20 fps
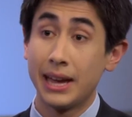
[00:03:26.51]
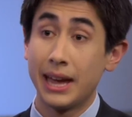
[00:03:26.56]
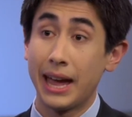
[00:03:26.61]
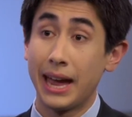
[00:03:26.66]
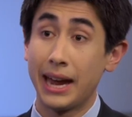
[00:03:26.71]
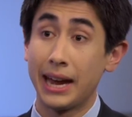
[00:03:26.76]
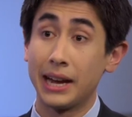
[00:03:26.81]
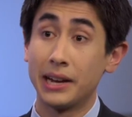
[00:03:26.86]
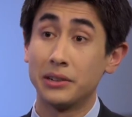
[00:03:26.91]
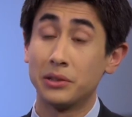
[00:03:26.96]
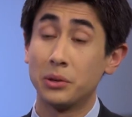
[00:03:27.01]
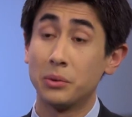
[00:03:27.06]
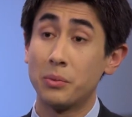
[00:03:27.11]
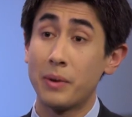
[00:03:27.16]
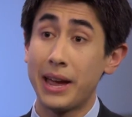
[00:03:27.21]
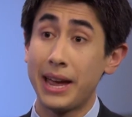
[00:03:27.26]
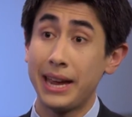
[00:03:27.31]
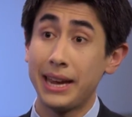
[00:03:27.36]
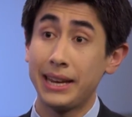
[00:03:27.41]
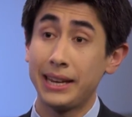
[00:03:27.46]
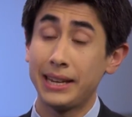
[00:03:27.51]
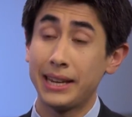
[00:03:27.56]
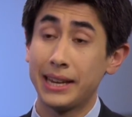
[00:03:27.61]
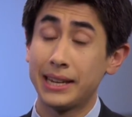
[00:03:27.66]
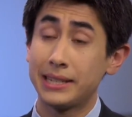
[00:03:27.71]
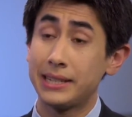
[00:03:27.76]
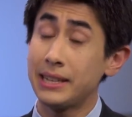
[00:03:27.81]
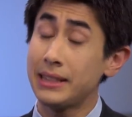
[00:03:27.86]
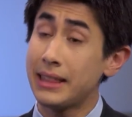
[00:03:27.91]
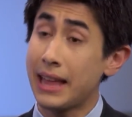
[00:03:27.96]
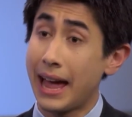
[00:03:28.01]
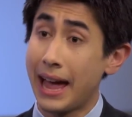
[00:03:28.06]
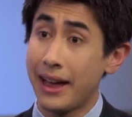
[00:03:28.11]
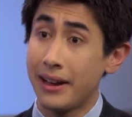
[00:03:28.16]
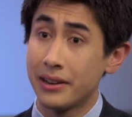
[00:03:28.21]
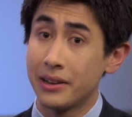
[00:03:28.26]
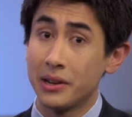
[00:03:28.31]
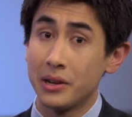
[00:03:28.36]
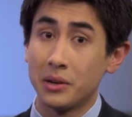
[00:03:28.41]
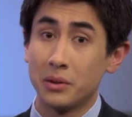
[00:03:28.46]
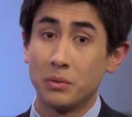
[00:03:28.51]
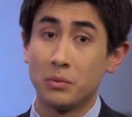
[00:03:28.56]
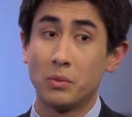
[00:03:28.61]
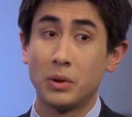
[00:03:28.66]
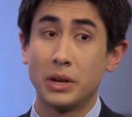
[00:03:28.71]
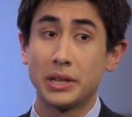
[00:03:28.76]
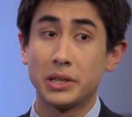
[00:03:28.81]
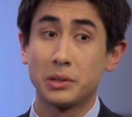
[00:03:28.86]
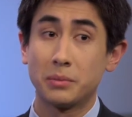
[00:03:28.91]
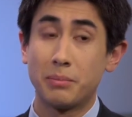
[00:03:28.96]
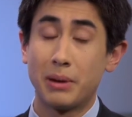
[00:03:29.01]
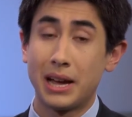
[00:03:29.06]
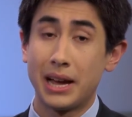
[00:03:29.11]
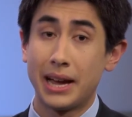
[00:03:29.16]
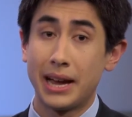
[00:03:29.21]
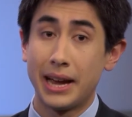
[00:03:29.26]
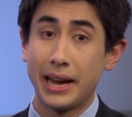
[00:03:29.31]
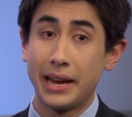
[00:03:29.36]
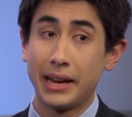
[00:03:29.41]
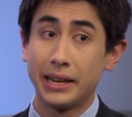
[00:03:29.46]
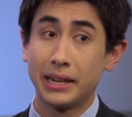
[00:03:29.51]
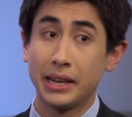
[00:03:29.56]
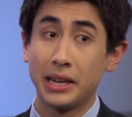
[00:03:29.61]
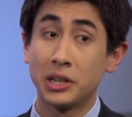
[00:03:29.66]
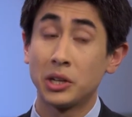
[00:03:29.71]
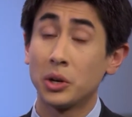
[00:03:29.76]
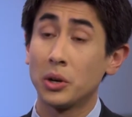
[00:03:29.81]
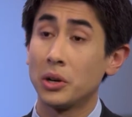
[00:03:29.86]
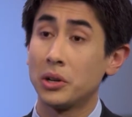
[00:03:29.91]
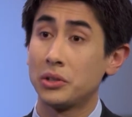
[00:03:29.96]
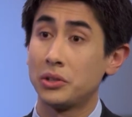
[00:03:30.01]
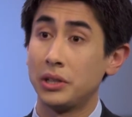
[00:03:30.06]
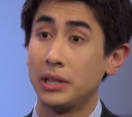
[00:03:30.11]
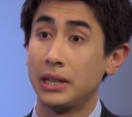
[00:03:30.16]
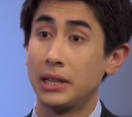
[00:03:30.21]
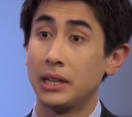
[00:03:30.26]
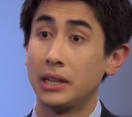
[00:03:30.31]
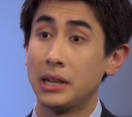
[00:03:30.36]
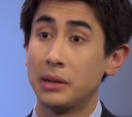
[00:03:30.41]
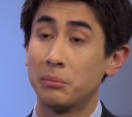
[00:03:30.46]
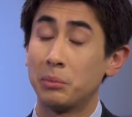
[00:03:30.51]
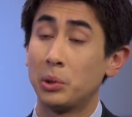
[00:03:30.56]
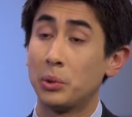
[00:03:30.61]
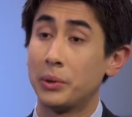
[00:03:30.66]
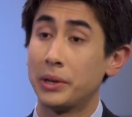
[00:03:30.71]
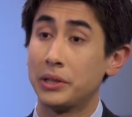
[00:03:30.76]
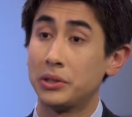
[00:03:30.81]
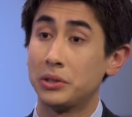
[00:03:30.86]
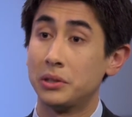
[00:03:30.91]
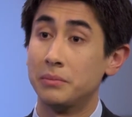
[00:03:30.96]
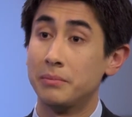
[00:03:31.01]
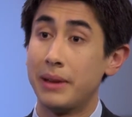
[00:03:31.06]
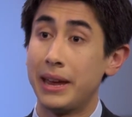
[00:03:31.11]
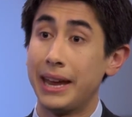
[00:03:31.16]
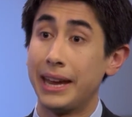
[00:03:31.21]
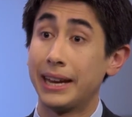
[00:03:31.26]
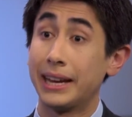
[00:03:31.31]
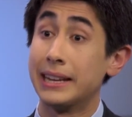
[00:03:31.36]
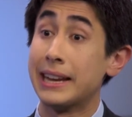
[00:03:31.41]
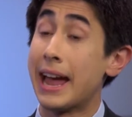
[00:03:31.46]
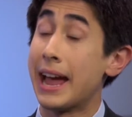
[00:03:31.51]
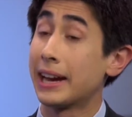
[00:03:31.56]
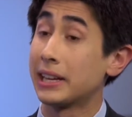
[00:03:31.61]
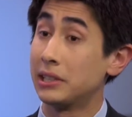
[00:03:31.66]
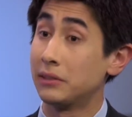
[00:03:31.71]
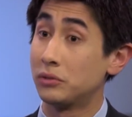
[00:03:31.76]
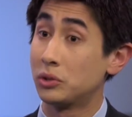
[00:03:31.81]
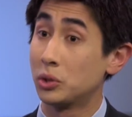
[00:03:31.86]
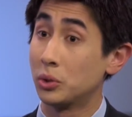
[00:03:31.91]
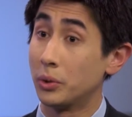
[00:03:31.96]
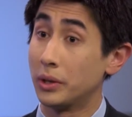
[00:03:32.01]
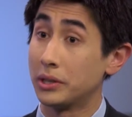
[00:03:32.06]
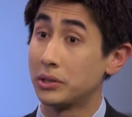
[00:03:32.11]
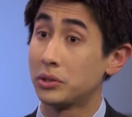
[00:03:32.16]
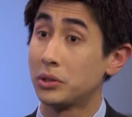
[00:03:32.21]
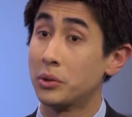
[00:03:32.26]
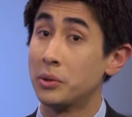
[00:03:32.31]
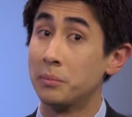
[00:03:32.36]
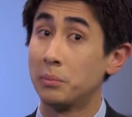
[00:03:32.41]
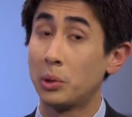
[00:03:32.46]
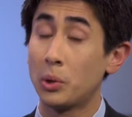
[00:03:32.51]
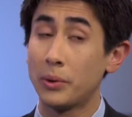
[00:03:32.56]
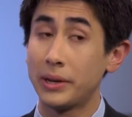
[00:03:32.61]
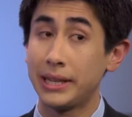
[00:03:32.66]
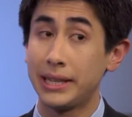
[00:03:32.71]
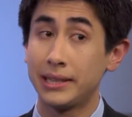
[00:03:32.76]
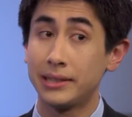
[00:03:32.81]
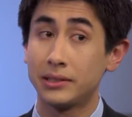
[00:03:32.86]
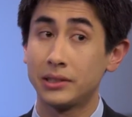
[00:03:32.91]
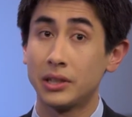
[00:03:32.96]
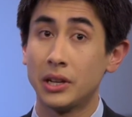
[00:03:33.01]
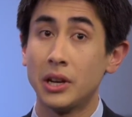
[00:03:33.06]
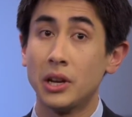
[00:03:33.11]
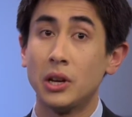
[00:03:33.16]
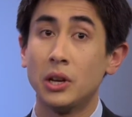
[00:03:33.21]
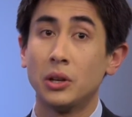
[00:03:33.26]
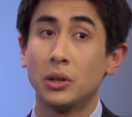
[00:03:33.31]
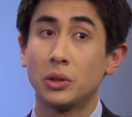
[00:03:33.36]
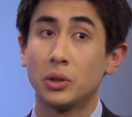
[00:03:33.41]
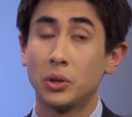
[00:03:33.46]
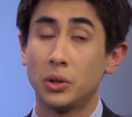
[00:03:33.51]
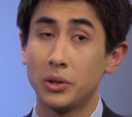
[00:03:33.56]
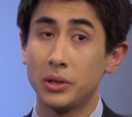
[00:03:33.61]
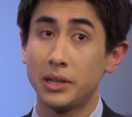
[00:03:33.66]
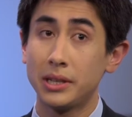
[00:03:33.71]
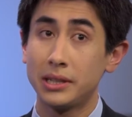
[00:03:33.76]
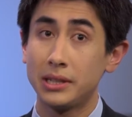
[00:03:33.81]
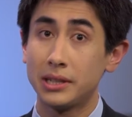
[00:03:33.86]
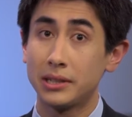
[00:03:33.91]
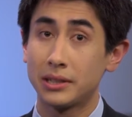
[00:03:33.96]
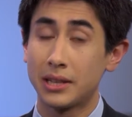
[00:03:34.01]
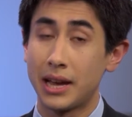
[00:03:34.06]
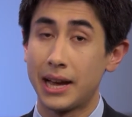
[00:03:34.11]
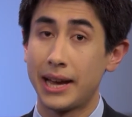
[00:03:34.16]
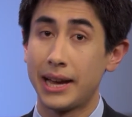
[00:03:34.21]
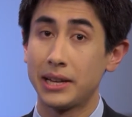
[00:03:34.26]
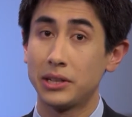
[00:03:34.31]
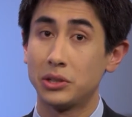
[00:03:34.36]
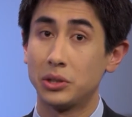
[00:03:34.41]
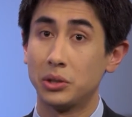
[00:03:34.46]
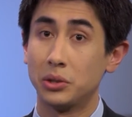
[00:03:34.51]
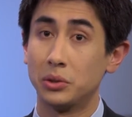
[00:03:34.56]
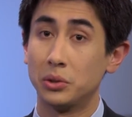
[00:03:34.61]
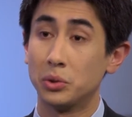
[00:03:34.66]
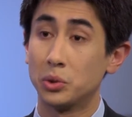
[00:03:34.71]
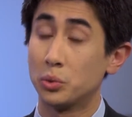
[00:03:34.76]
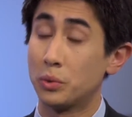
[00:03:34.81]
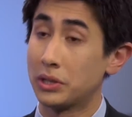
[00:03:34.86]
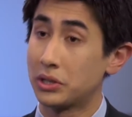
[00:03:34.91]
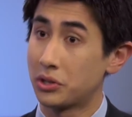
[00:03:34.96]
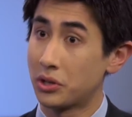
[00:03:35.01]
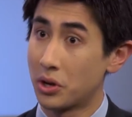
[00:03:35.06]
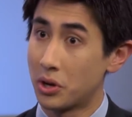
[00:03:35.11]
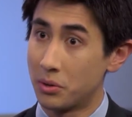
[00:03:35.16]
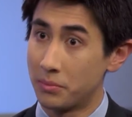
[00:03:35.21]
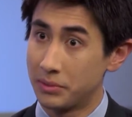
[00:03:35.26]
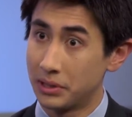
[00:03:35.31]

And the way it did that was by encouraging employees to make an active choice. So employees could decide to switch to home